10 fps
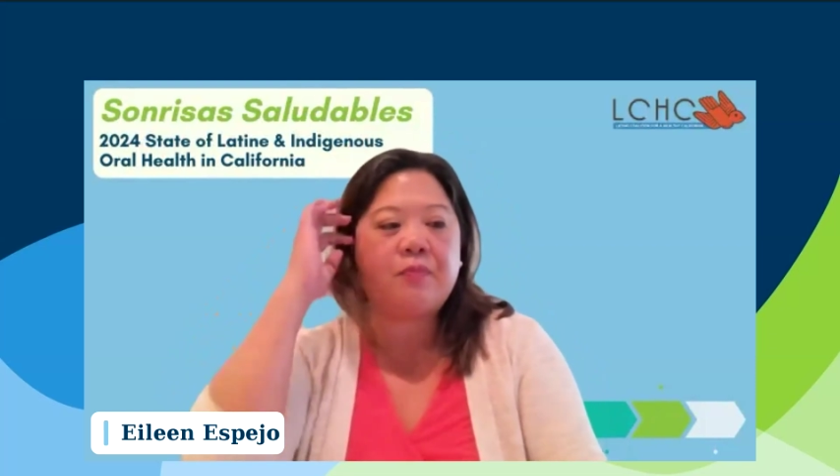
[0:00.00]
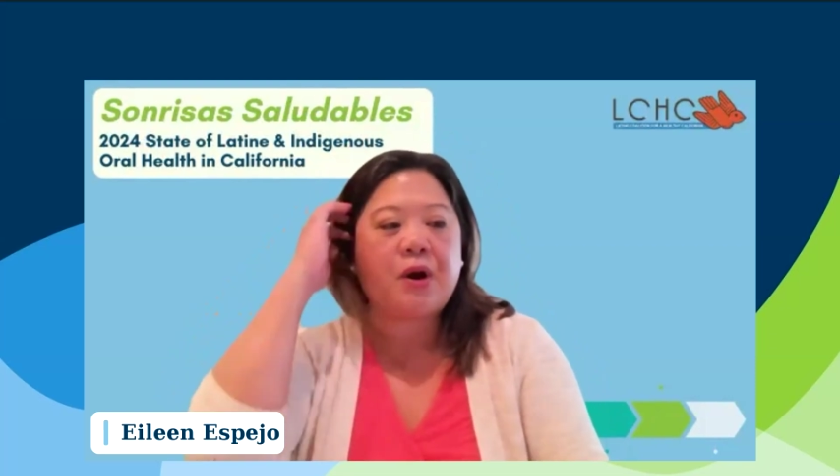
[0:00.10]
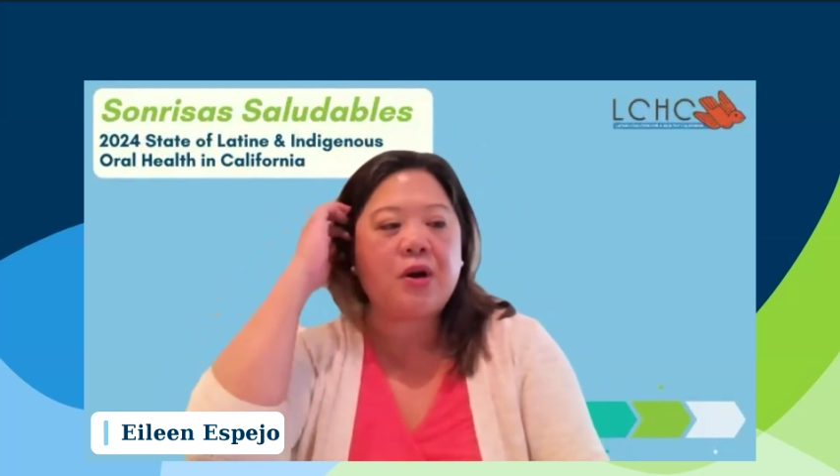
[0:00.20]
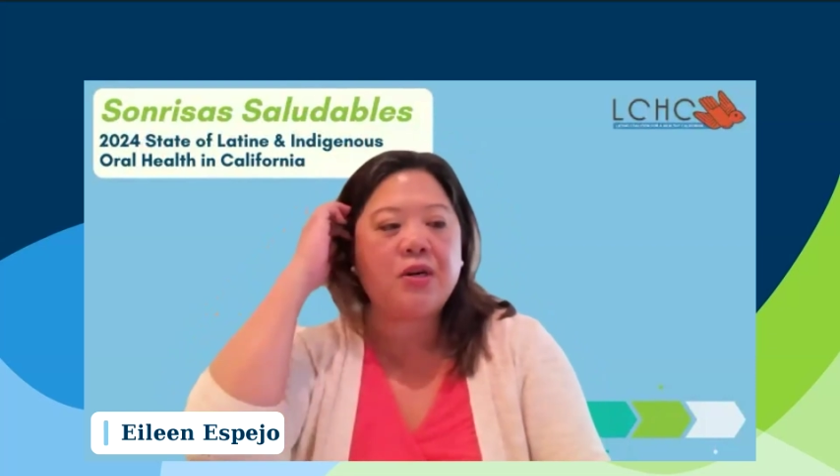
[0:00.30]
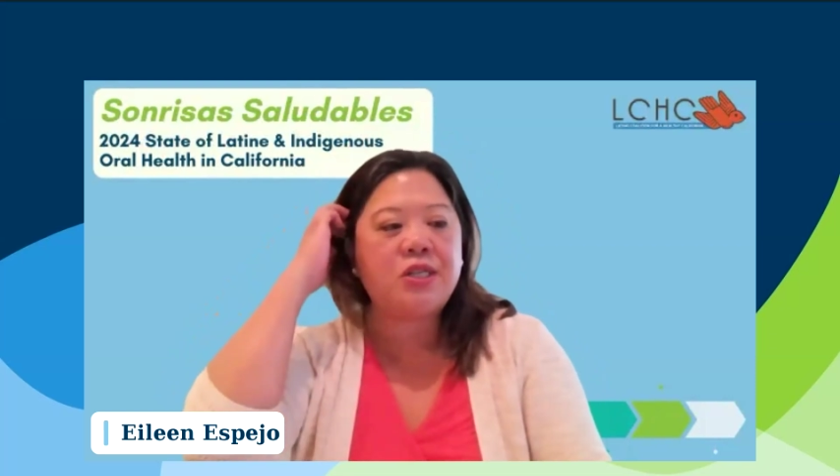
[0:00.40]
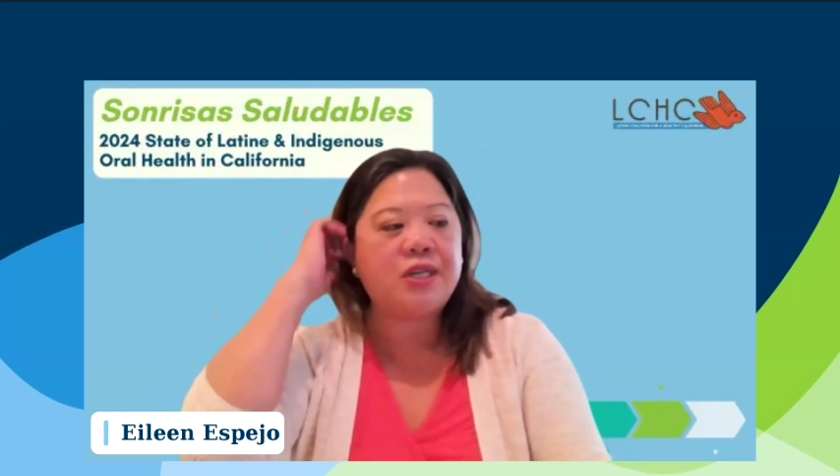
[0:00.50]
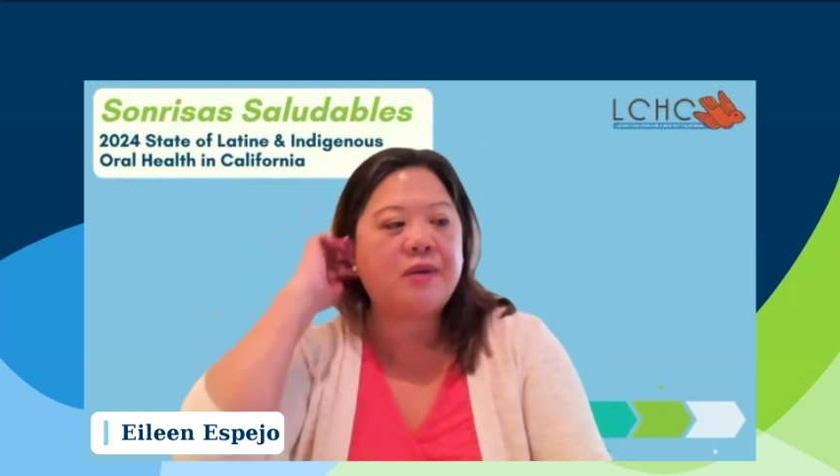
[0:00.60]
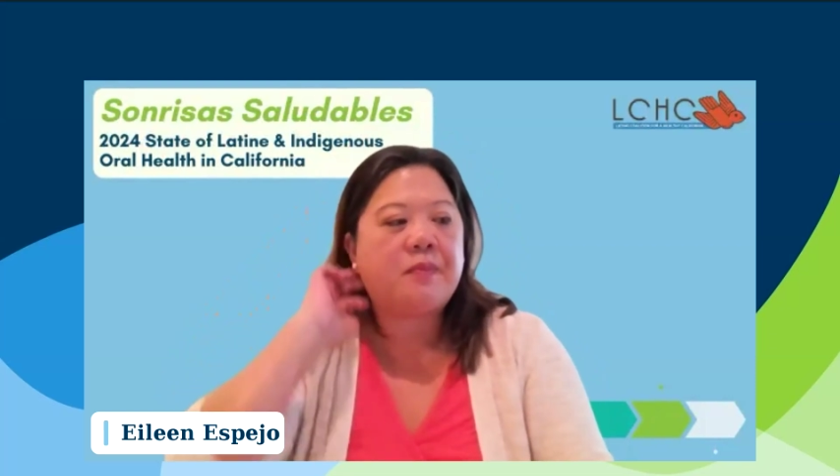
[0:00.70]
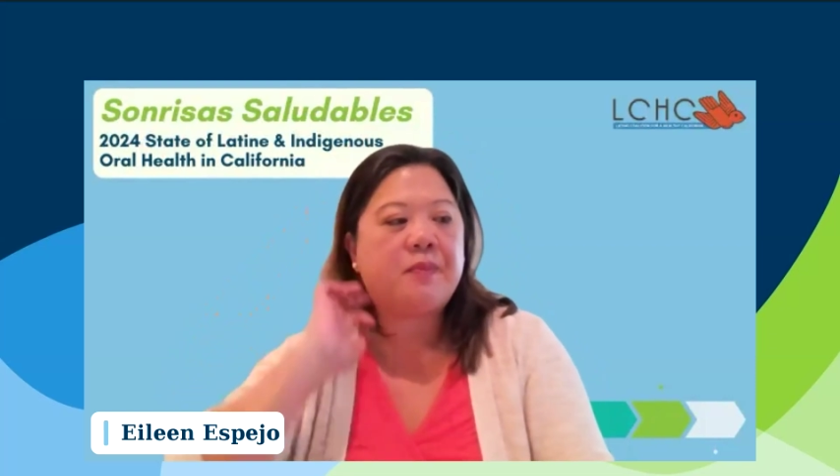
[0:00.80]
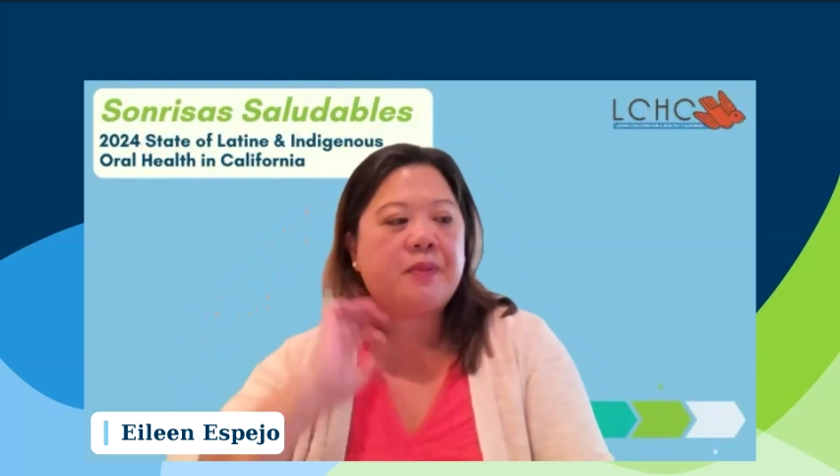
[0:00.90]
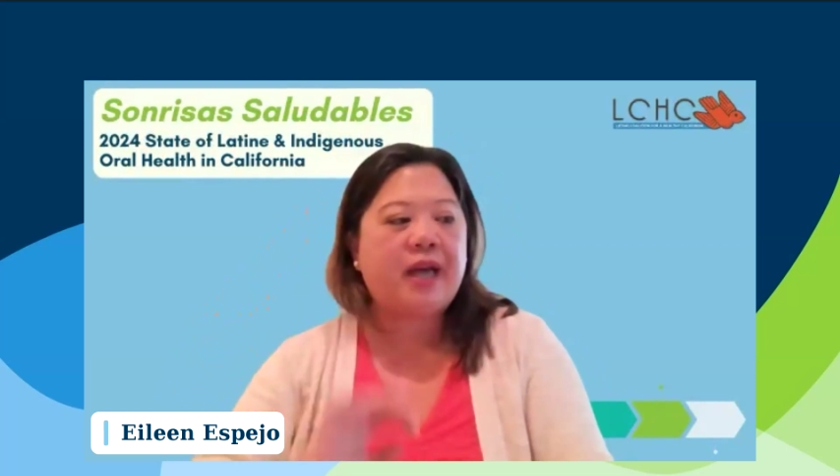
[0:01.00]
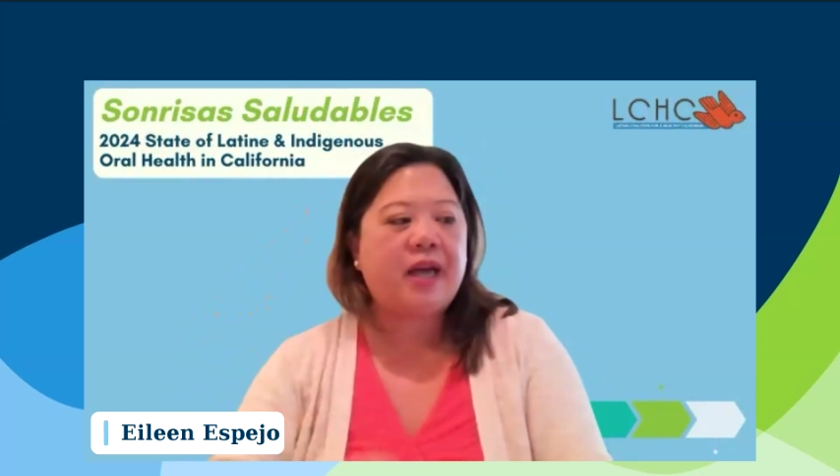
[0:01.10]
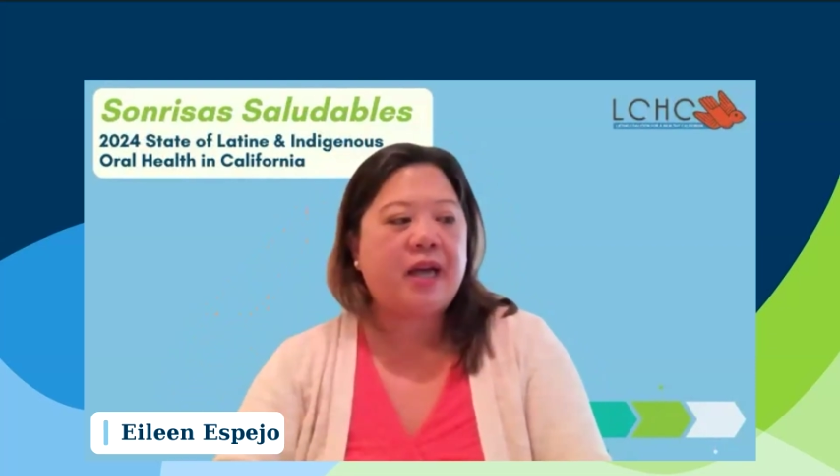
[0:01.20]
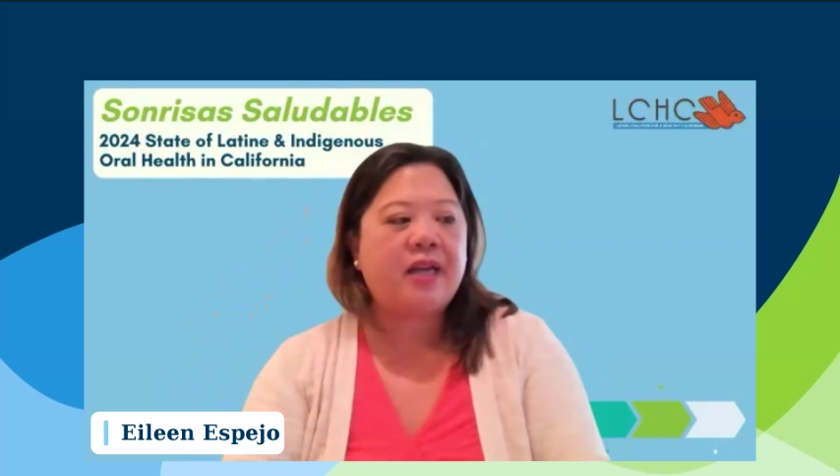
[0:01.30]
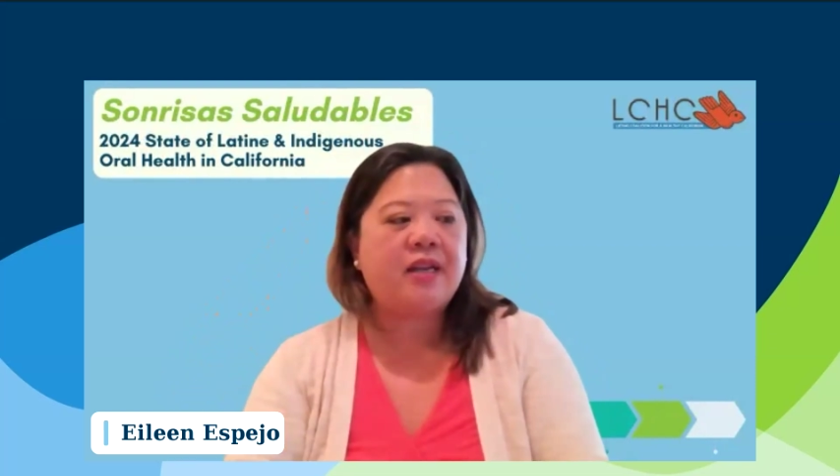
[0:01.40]
partnership
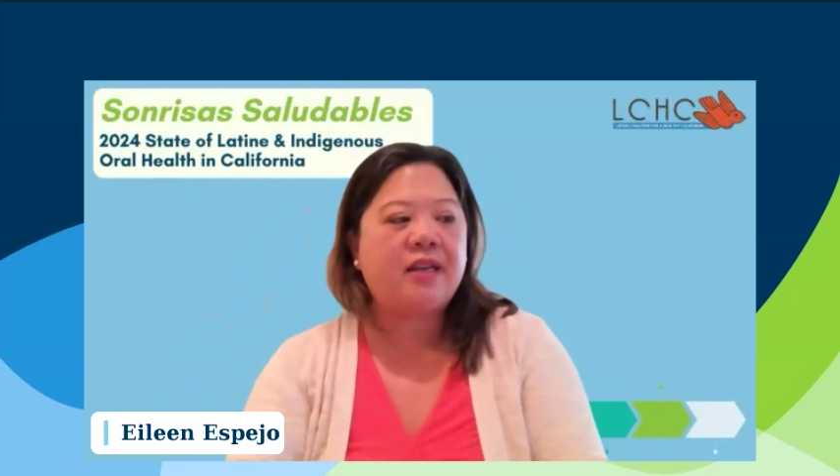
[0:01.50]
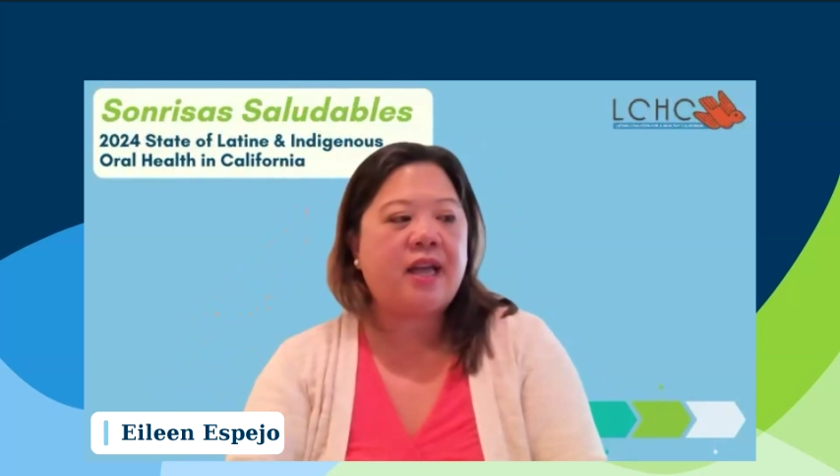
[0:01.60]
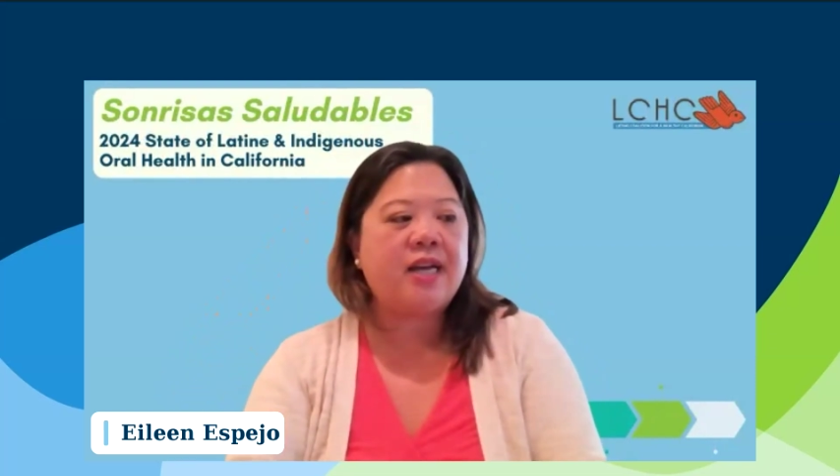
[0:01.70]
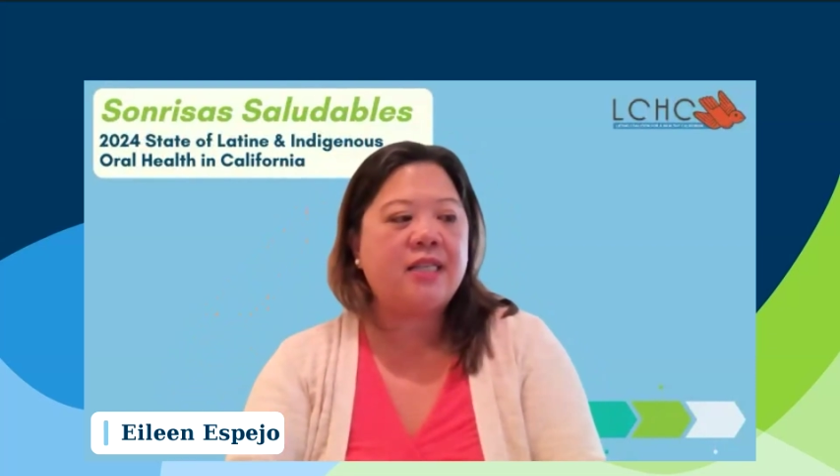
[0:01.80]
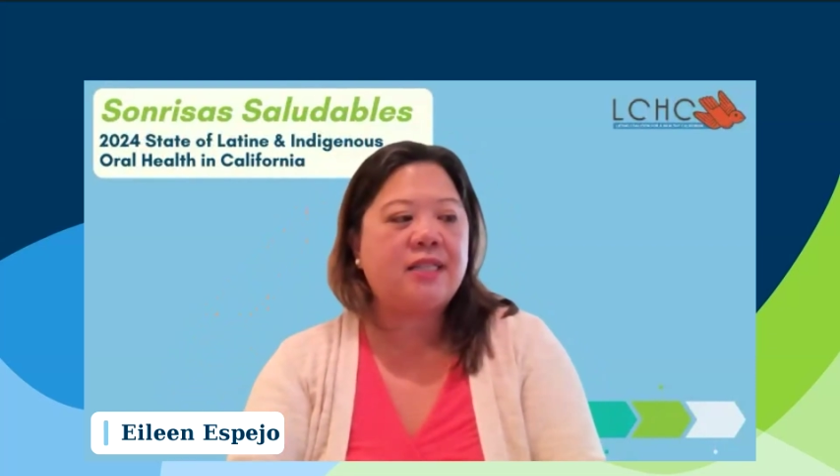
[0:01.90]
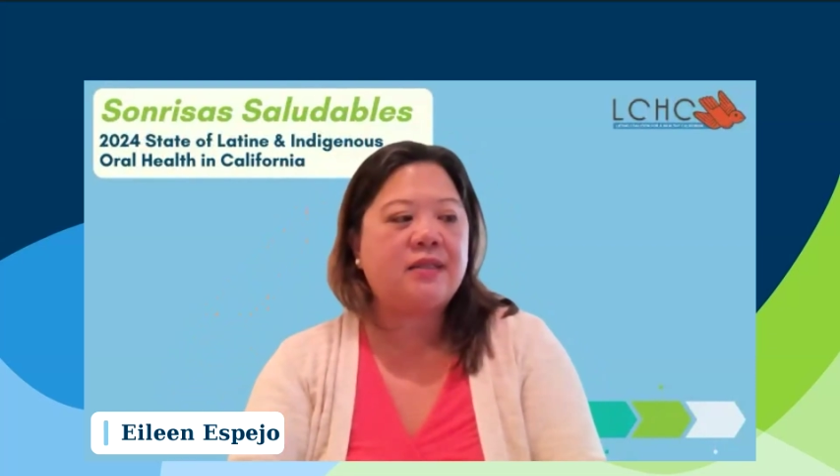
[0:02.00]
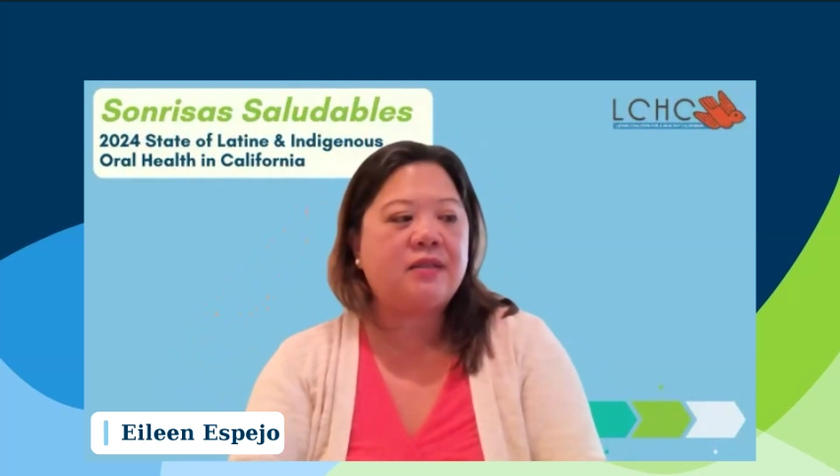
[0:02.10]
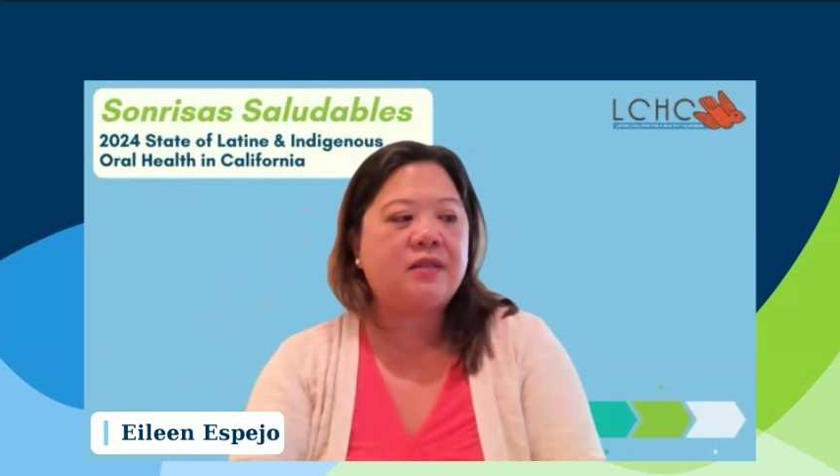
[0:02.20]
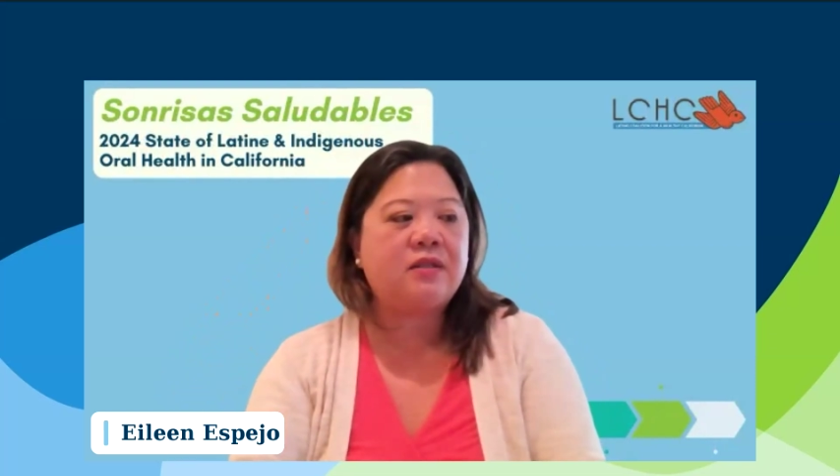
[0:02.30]
has